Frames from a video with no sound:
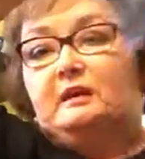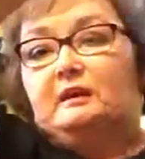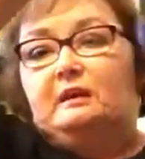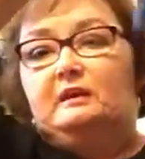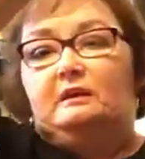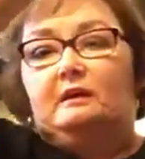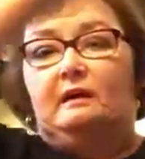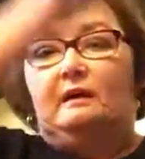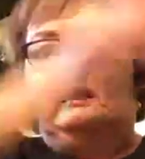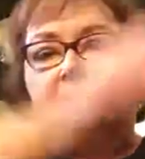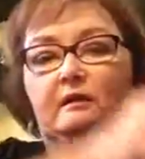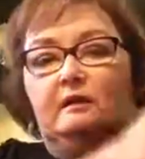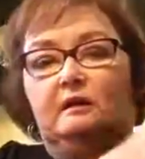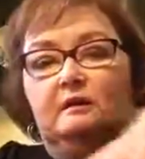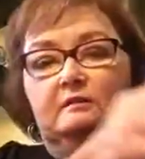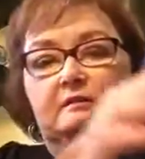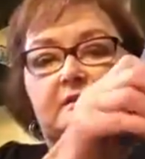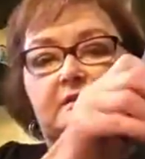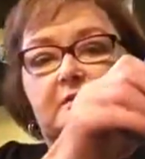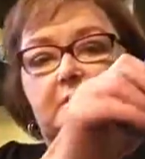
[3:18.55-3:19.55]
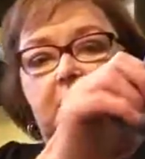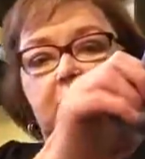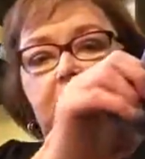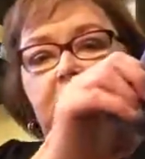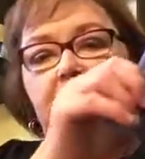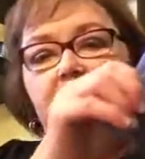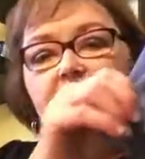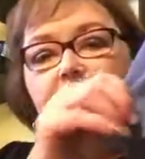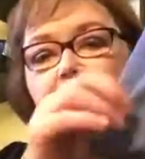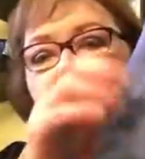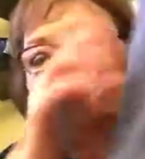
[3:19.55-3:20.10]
I need to iron it too, but it's